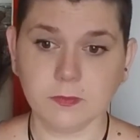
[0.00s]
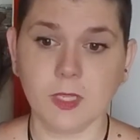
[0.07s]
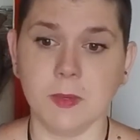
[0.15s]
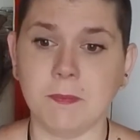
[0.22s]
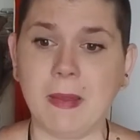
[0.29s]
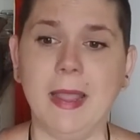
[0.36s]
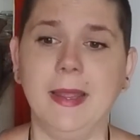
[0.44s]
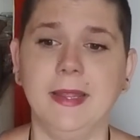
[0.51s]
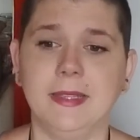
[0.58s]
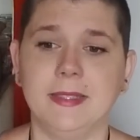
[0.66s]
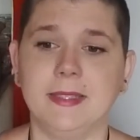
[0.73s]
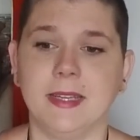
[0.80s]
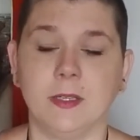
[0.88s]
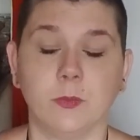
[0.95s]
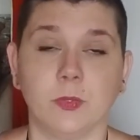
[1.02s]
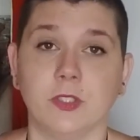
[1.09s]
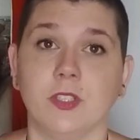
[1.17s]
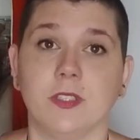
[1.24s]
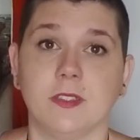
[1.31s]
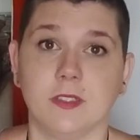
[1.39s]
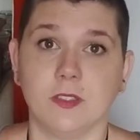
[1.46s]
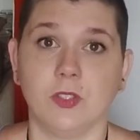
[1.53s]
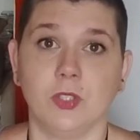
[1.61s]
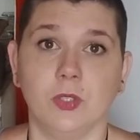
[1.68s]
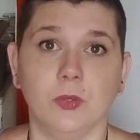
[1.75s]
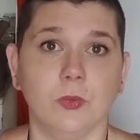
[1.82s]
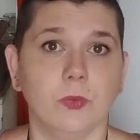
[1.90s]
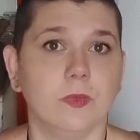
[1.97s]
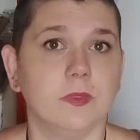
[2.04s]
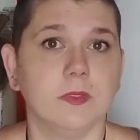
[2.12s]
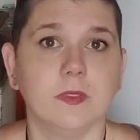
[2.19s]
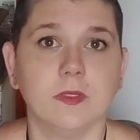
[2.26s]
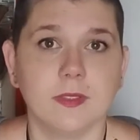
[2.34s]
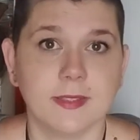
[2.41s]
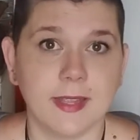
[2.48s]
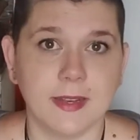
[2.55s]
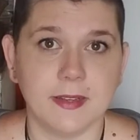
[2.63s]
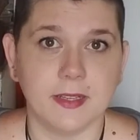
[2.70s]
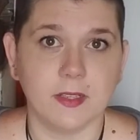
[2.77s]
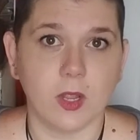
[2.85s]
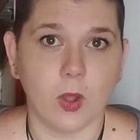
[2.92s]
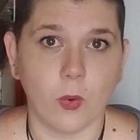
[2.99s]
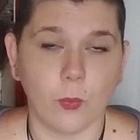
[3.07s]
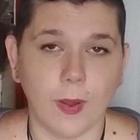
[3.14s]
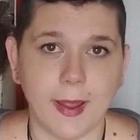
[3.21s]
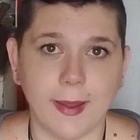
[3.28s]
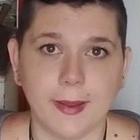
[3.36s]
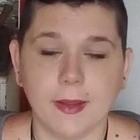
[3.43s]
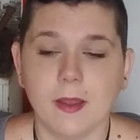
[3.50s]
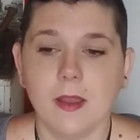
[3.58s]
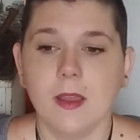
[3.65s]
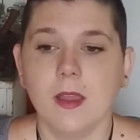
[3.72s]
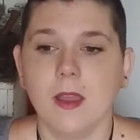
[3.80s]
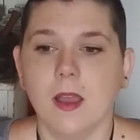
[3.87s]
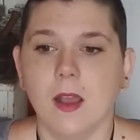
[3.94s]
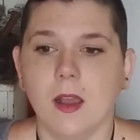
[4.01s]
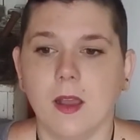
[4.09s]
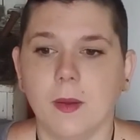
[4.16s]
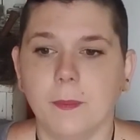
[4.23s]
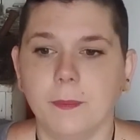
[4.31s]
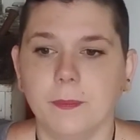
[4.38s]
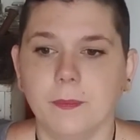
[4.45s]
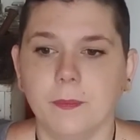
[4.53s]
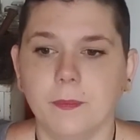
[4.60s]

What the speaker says: my instinct was just to send it away. And